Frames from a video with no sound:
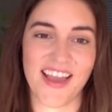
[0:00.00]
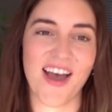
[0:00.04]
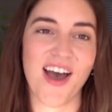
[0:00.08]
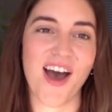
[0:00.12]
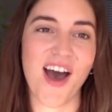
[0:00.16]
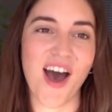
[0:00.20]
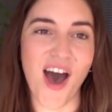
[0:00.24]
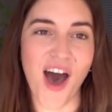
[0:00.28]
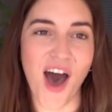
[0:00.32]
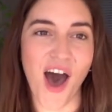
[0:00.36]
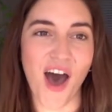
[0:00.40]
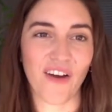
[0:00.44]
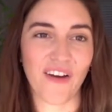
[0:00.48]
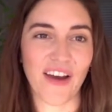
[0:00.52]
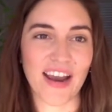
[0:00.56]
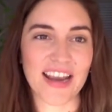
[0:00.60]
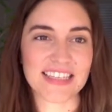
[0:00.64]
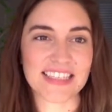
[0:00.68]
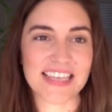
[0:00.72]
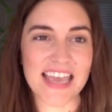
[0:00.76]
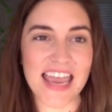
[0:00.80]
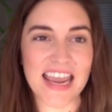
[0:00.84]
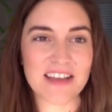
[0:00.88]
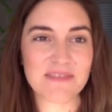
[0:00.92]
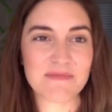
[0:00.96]
All right, take
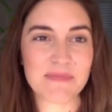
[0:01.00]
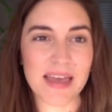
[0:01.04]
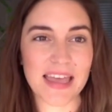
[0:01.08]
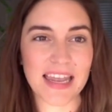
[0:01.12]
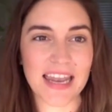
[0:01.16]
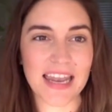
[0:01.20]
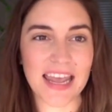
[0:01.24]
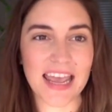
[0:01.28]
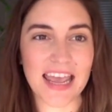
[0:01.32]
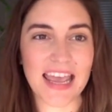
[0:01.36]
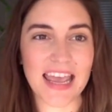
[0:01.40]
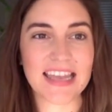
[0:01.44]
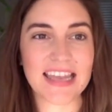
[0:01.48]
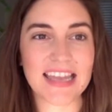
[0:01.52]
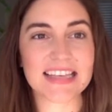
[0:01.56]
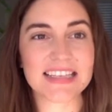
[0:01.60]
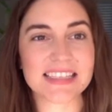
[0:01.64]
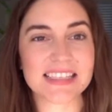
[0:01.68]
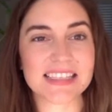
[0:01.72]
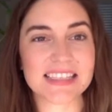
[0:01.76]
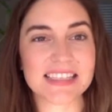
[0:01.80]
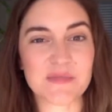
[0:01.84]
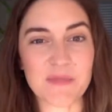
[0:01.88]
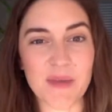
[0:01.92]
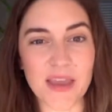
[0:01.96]
a minute,
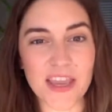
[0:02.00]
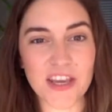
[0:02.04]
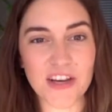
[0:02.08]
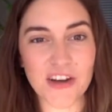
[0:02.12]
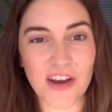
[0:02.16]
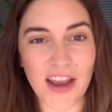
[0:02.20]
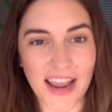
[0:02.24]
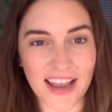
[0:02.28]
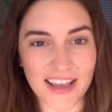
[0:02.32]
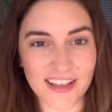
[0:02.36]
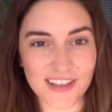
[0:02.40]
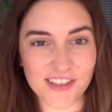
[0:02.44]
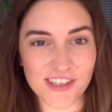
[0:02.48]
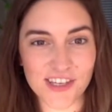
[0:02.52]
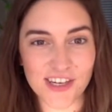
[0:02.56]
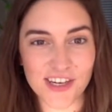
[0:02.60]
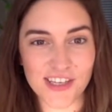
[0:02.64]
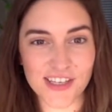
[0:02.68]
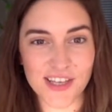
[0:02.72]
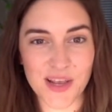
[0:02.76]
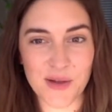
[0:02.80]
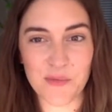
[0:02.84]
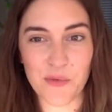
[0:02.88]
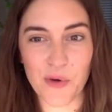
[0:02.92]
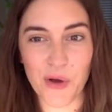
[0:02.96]
submit your answers, and
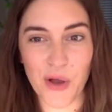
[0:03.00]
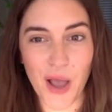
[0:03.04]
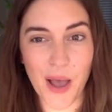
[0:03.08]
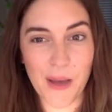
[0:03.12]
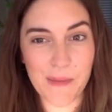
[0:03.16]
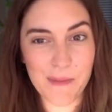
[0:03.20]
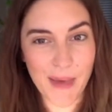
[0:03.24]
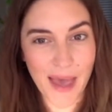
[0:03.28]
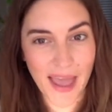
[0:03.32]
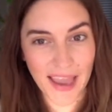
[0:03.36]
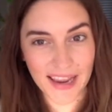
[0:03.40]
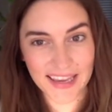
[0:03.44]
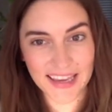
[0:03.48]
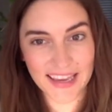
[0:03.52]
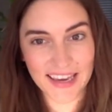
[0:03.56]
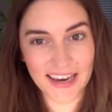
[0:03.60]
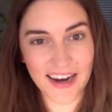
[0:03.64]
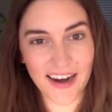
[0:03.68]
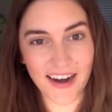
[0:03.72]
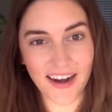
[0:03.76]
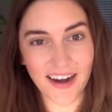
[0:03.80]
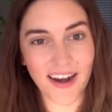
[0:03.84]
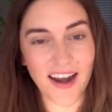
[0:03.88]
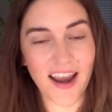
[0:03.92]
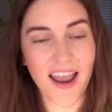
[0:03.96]
we'll come back here
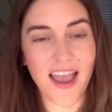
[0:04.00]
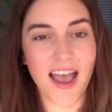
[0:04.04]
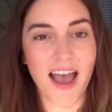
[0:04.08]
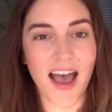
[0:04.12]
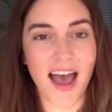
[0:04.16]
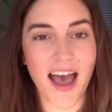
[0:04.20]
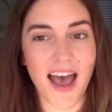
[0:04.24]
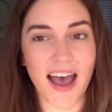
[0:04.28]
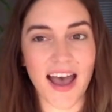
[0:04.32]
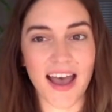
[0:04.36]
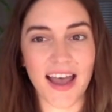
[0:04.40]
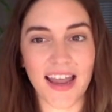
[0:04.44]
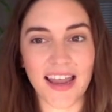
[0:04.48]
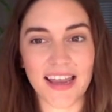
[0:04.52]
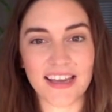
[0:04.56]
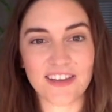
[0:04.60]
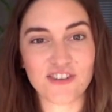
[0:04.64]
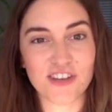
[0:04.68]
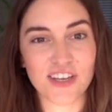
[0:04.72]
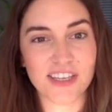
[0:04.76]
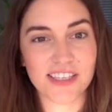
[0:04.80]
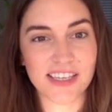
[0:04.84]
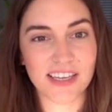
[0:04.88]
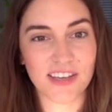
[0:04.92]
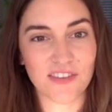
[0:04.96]
in just
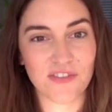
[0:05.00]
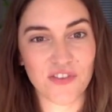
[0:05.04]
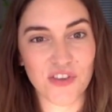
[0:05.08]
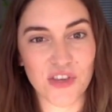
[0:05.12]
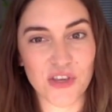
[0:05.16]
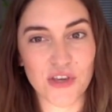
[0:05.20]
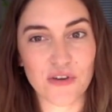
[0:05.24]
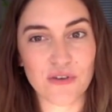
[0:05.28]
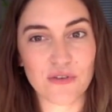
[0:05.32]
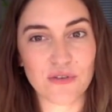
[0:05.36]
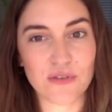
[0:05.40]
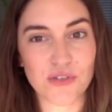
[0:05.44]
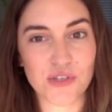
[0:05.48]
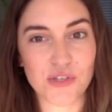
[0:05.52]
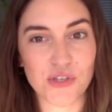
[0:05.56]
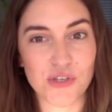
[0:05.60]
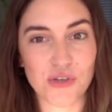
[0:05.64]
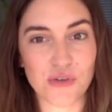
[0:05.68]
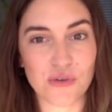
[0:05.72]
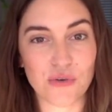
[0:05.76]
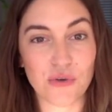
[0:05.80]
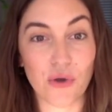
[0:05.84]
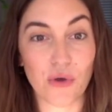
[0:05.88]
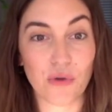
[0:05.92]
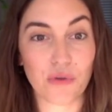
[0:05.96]
a few to go
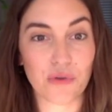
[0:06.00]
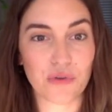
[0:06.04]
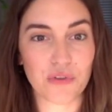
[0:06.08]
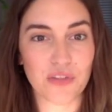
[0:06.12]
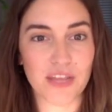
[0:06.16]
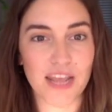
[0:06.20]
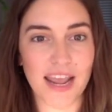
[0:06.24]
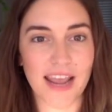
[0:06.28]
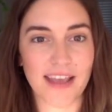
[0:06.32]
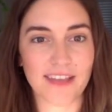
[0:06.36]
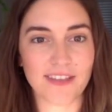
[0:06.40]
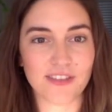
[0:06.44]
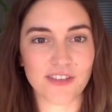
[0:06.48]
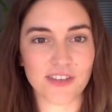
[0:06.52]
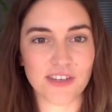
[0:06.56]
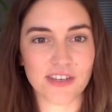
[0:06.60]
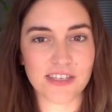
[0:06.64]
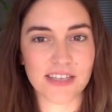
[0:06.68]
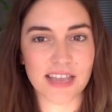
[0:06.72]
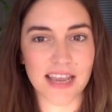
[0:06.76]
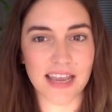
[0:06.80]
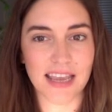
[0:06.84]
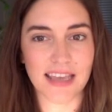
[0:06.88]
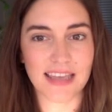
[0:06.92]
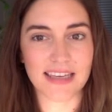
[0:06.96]
through the answers
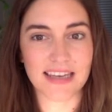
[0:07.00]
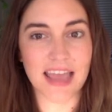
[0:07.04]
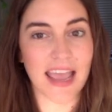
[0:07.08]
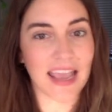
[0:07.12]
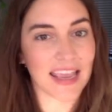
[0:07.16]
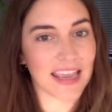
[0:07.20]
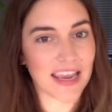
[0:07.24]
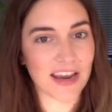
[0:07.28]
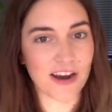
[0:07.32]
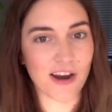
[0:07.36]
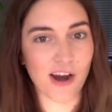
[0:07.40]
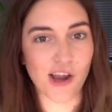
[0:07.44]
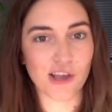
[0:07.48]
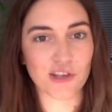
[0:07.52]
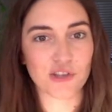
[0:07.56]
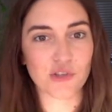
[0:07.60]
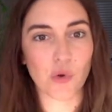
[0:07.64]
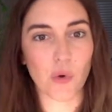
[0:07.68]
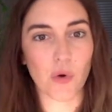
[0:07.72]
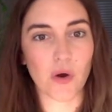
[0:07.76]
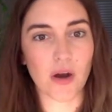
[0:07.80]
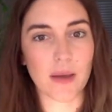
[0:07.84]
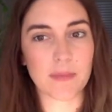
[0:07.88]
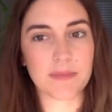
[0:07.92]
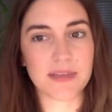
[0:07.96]
and hear a score
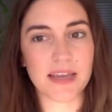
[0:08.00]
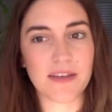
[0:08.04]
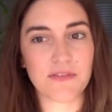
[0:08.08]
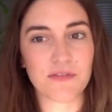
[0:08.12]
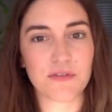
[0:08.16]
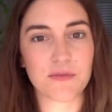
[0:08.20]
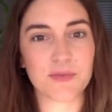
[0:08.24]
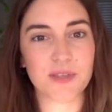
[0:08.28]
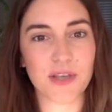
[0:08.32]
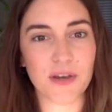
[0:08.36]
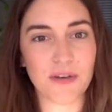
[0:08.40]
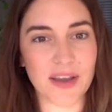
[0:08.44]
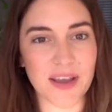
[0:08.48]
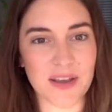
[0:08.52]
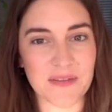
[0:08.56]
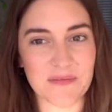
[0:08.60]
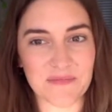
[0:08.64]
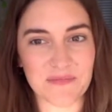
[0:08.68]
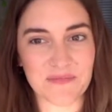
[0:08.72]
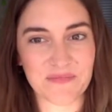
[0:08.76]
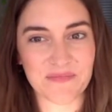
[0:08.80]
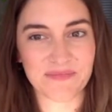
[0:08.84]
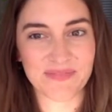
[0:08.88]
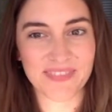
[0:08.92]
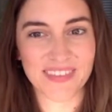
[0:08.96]
update from Zoe.
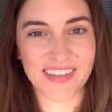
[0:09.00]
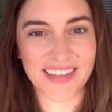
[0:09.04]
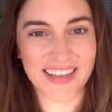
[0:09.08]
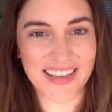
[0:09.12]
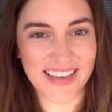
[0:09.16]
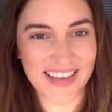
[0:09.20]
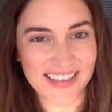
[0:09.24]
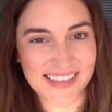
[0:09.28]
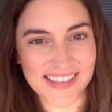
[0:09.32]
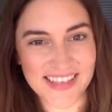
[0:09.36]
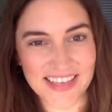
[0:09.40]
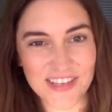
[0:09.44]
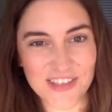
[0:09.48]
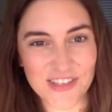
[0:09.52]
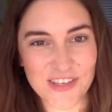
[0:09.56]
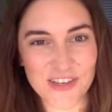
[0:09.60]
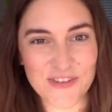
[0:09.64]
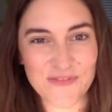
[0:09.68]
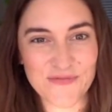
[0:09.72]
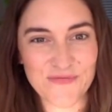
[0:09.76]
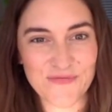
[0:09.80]
See you soon.